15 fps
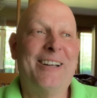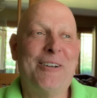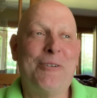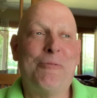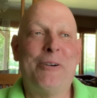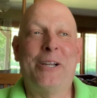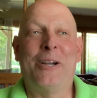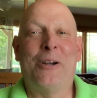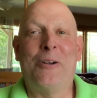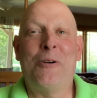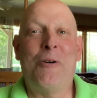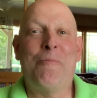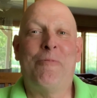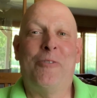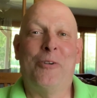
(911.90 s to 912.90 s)
we are
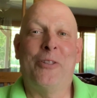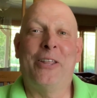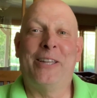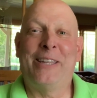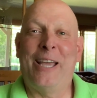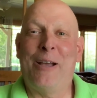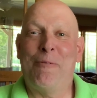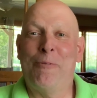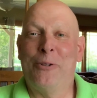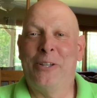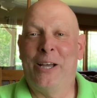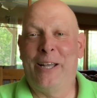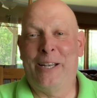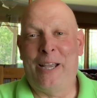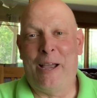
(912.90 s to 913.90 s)
hopeful that that will
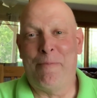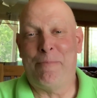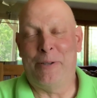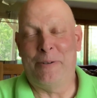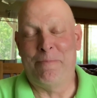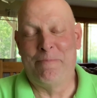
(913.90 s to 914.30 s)
not happen.